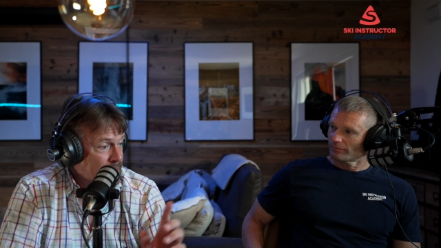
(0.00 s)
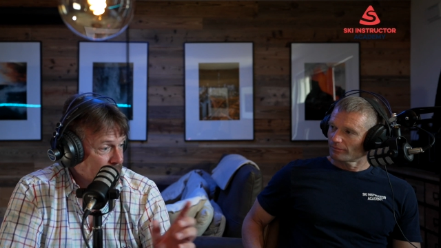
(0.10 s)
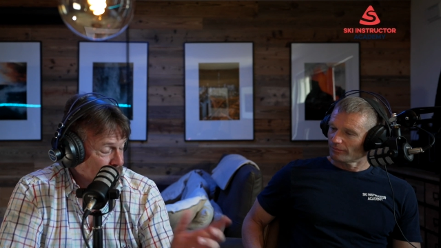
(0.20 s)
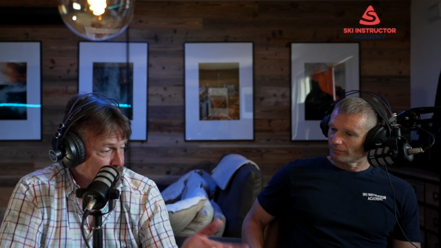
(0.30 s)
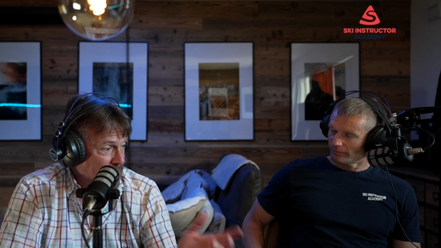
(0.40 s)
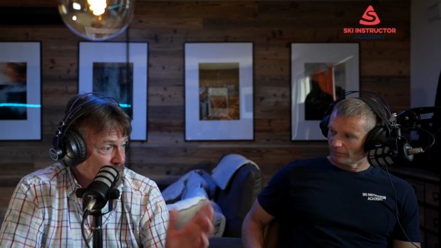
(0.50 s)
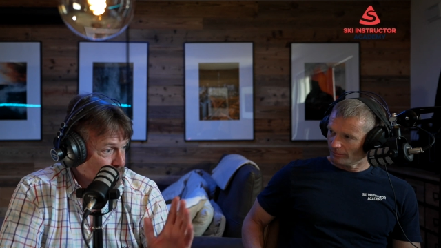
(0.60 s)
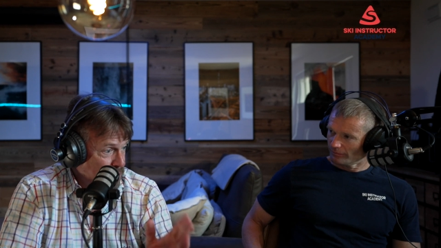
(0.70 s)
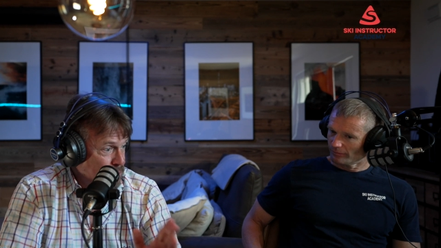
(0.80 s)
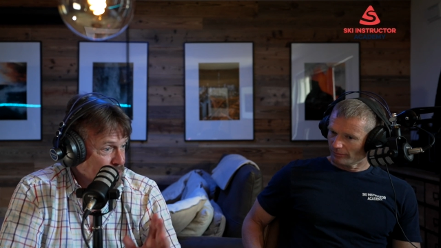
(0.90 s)
Speaker 1: And it goes back
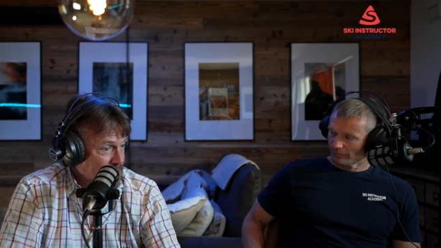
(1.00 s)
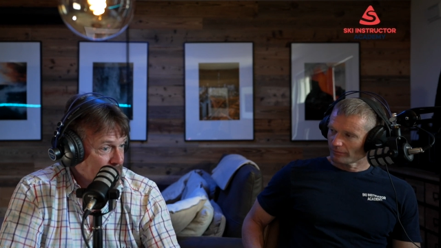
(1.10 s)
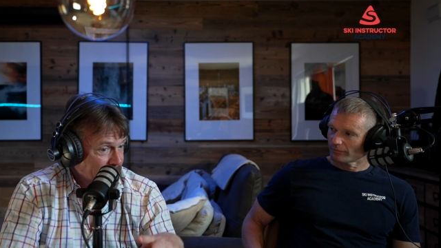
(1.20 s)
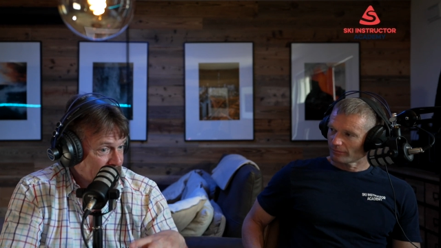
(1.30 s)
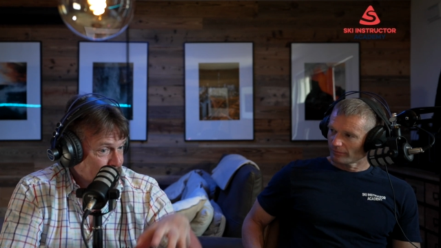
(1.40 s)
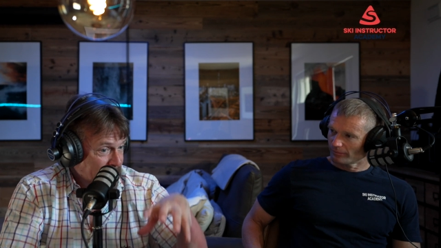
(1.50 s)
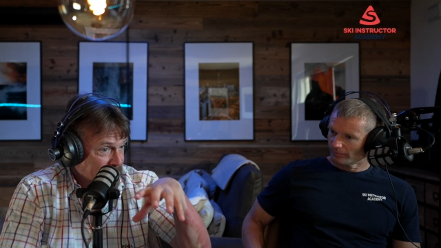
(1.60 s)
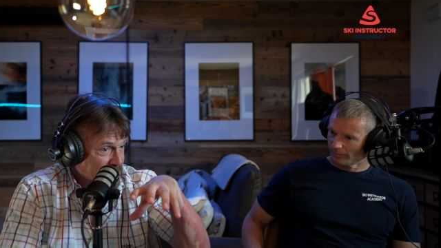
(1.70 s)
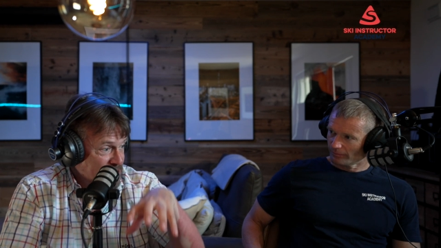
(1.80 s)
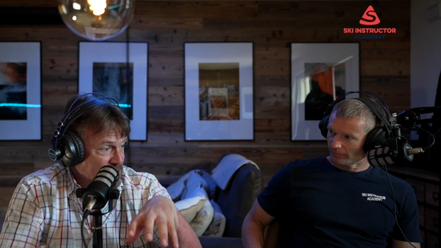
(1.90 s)
to what you were saying about this
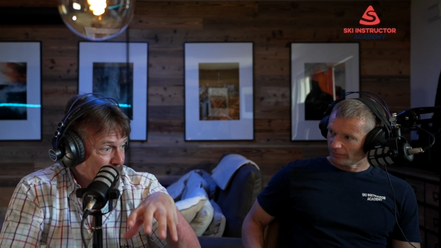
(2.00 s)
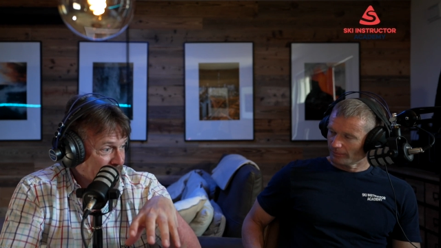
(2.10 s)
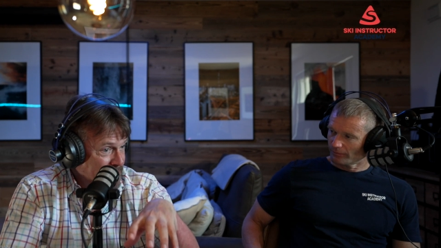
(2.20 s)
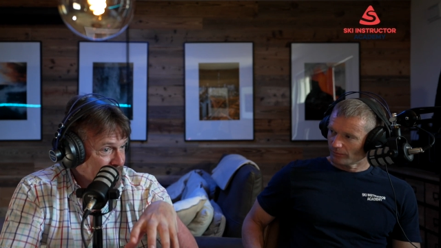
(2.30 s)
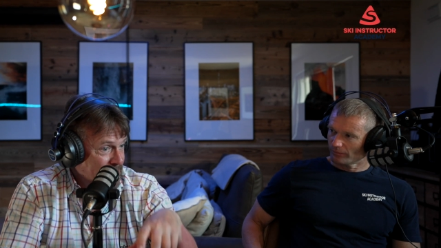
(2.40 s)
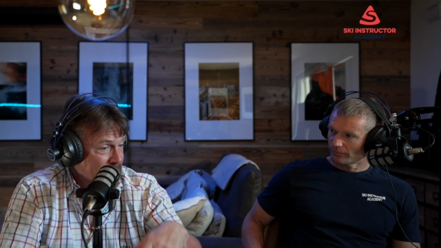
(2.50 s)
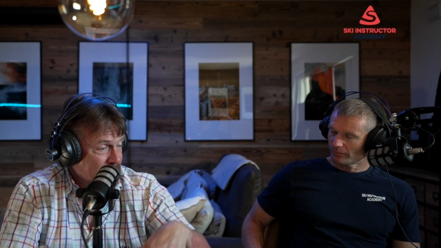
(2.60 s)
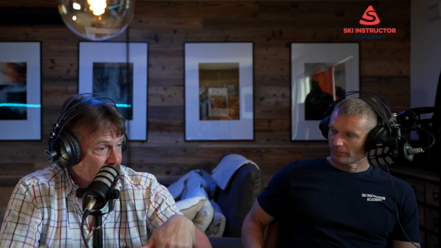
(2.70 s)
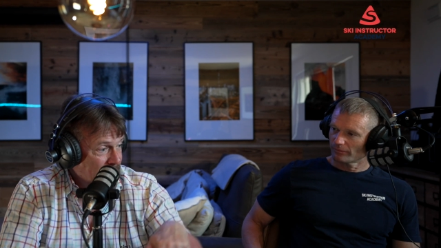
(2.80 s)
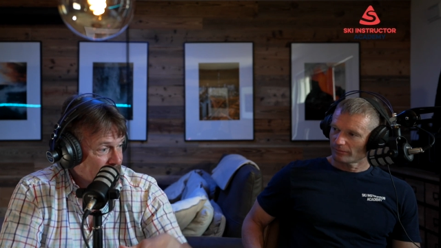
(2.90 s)
being
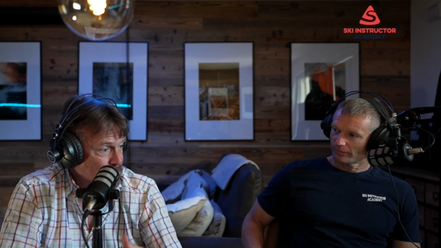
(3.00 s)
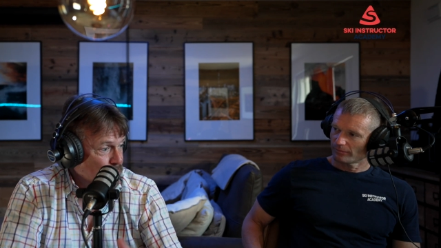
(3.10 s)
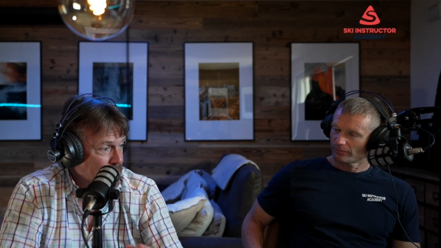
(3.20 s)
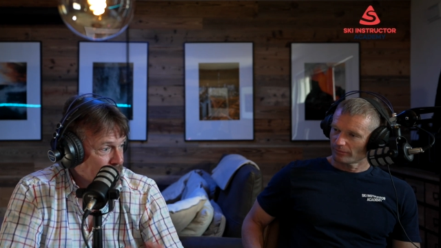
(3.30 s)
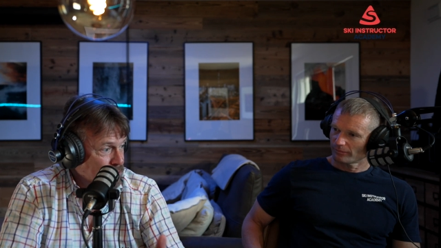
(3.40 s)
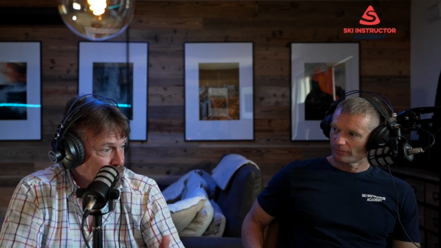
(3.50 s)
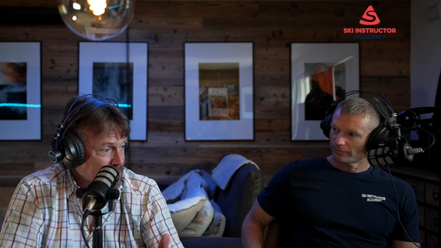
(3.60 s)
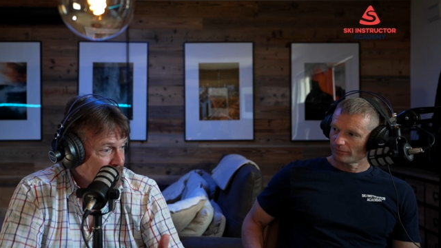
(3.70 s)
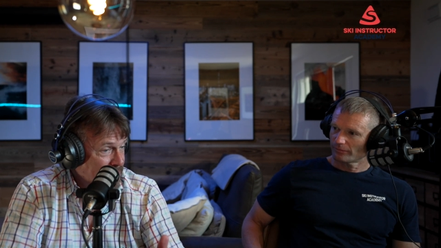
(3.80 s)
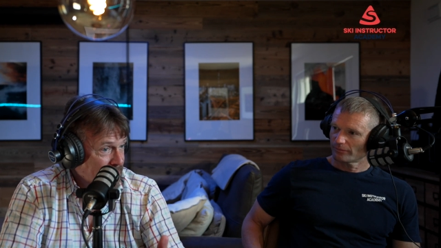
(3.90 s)
suspended, the legs are working
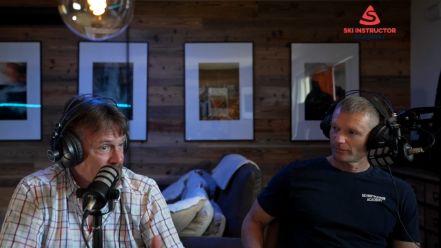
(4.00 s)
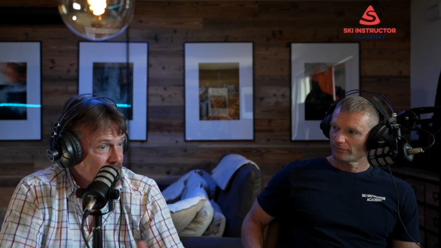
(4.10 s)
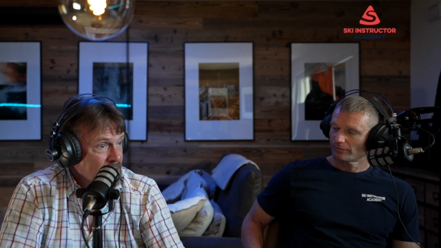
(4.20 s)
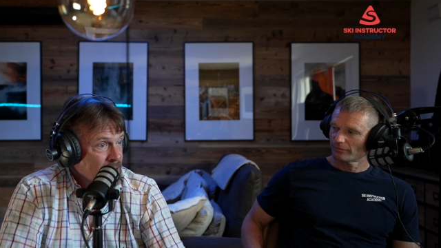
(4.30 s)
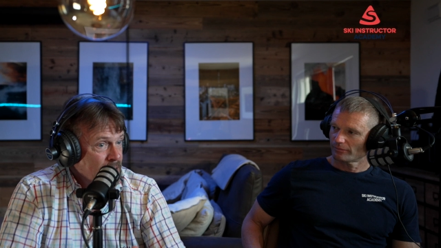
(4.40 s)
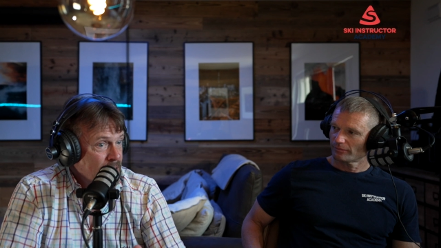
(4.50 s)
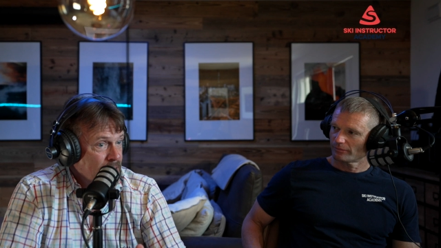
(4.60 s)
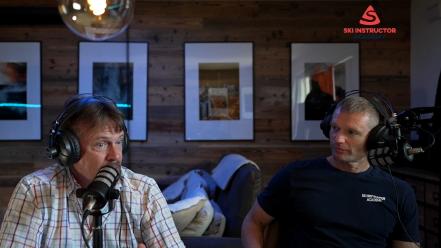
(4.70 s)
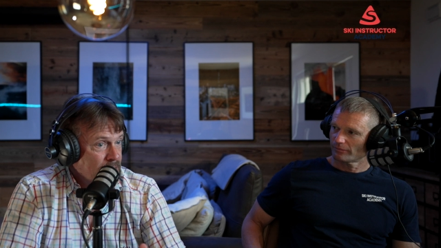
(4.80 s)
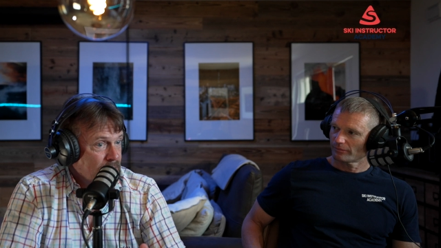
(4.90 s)
underneath.
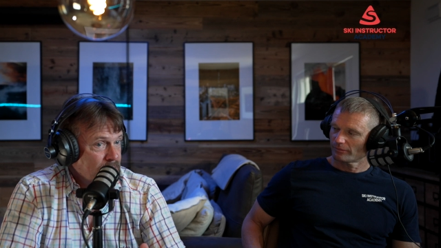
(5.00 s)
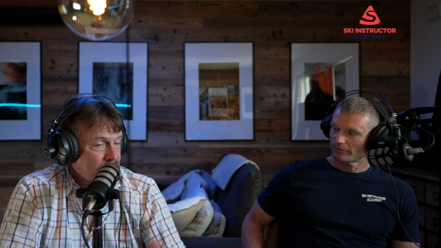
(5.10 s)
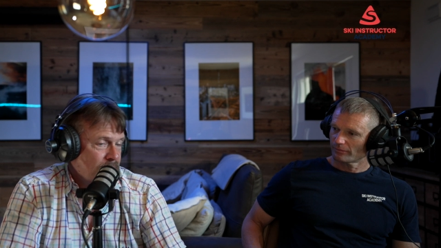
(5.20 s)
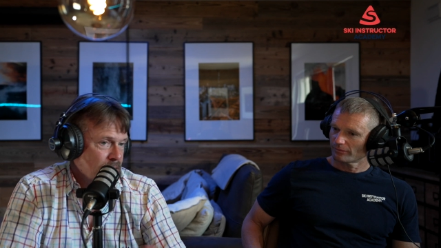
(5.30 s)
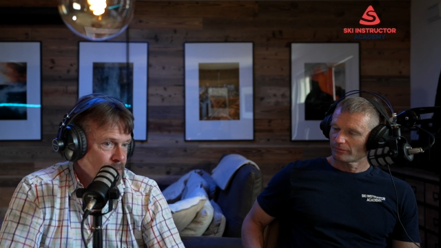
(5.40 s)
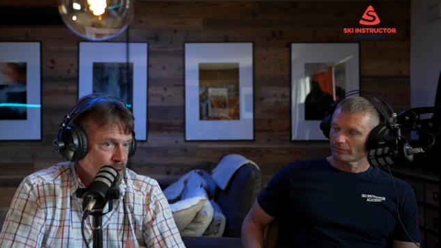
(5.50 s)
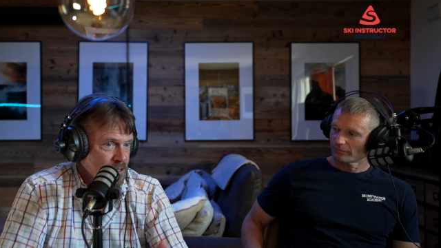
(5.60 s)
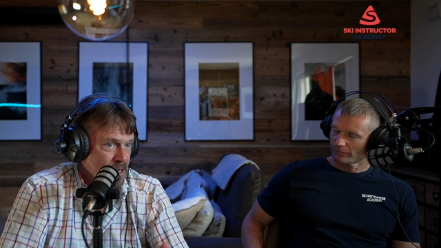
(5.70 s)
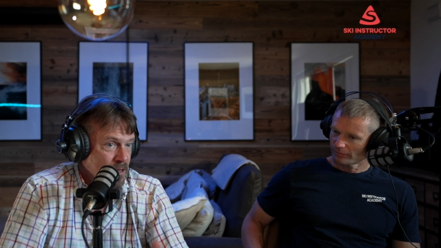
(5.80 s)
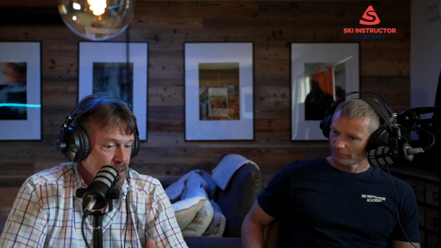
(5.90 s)
And that, I'm
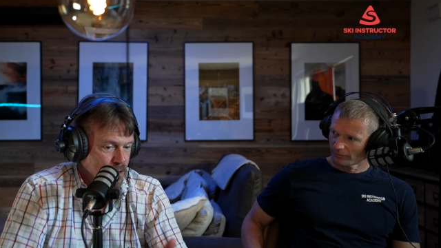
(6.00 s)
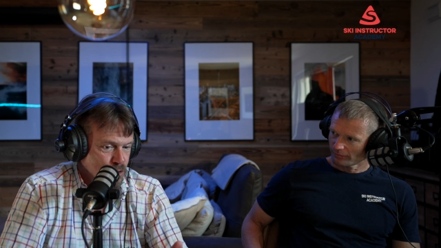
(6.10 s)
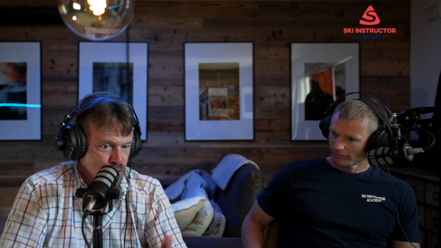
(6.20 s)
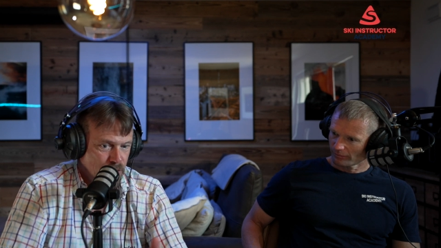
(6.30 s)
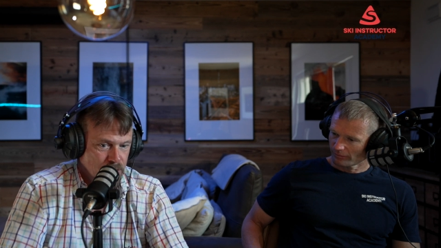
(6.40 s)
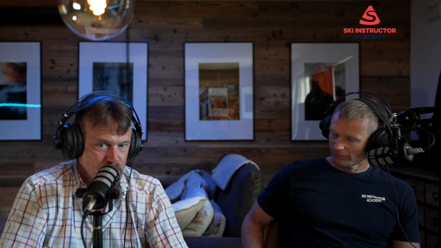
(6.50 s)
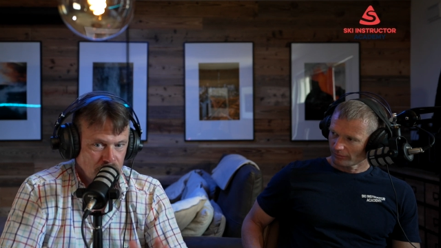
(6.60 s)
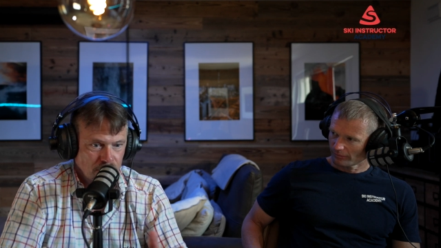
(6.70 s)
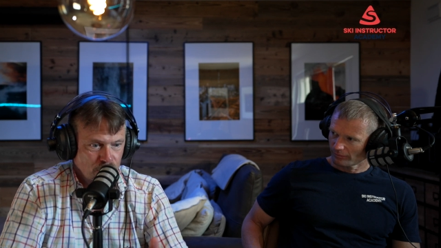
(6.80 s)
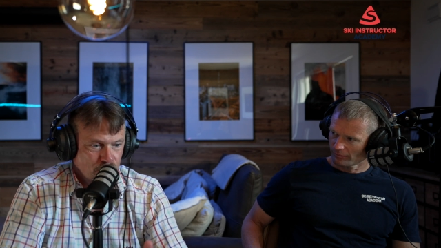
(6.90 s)
not saying that the Austrians
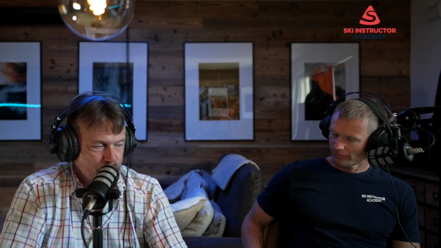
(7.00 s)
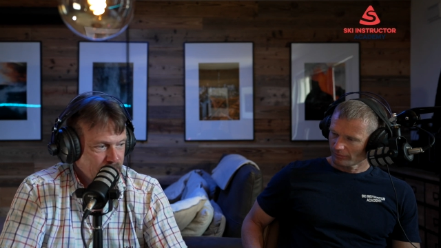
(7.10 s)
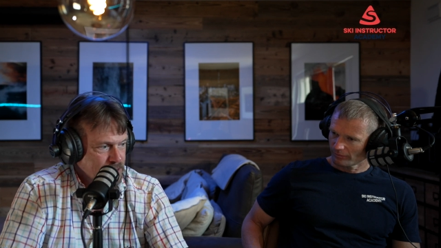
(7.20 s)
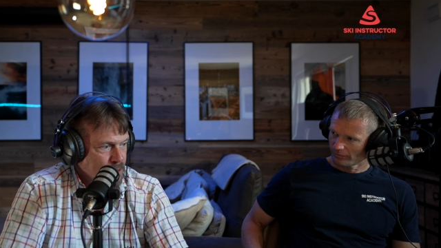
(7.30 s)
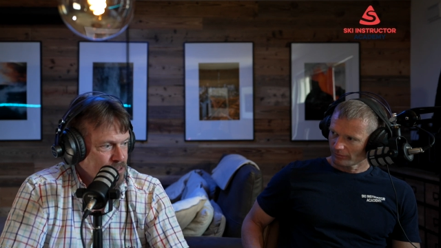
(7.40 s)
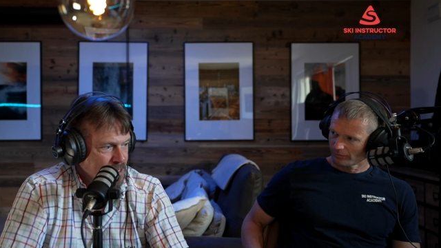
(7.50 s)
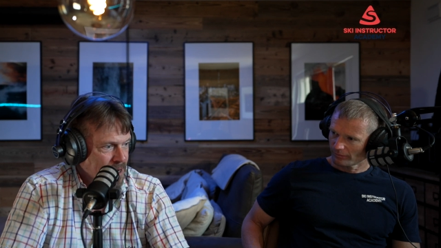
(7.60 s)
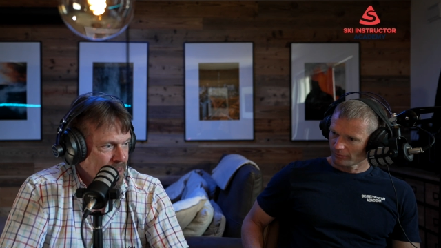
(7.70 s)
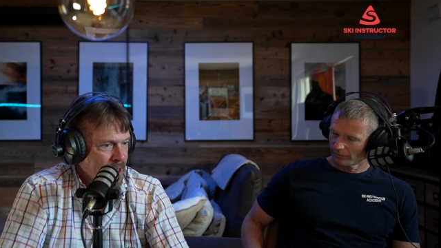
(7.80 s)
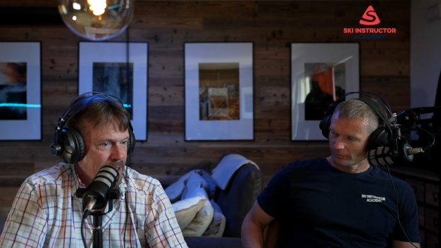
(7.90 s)
and the Europeans don't ski
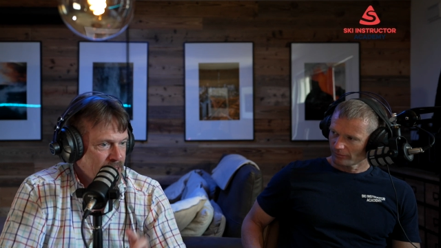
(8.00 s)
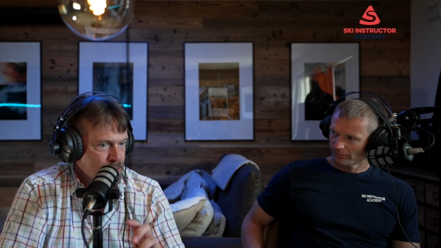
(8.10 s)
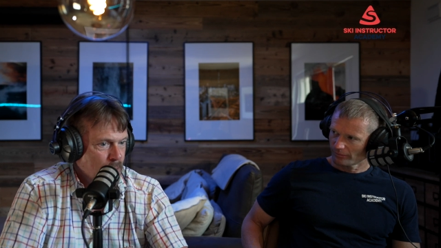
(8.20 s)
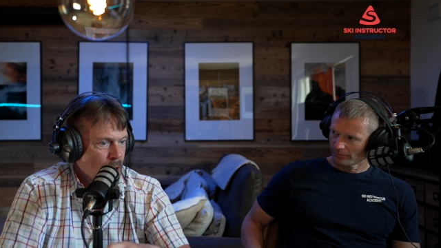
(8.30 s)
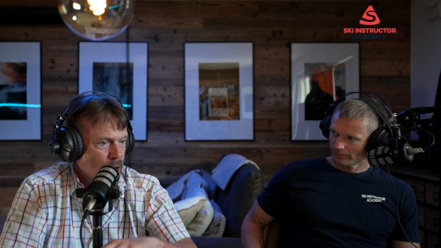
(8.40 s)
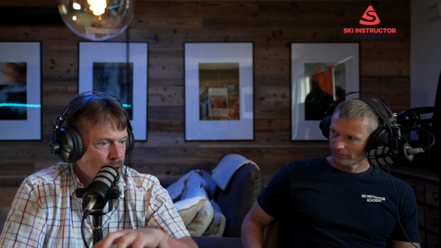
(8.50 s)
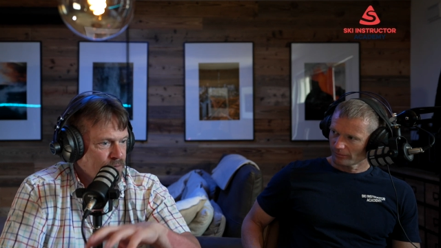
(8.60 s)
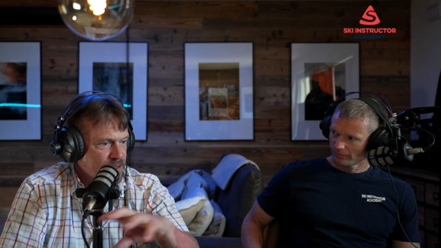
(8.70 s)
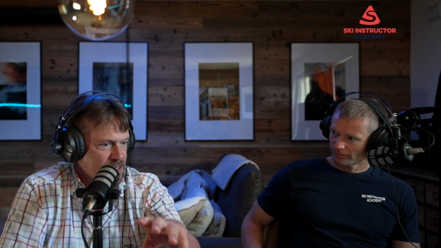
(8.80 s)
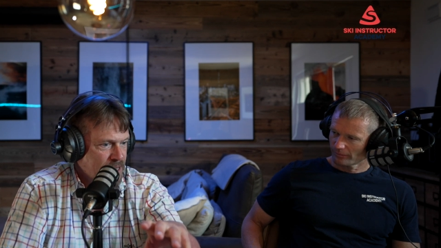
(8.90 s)
like that. It's part
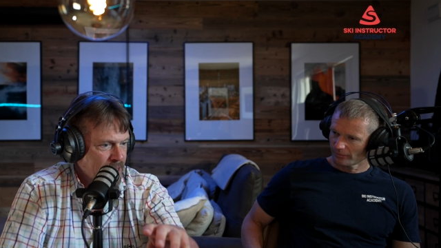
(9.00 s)
of the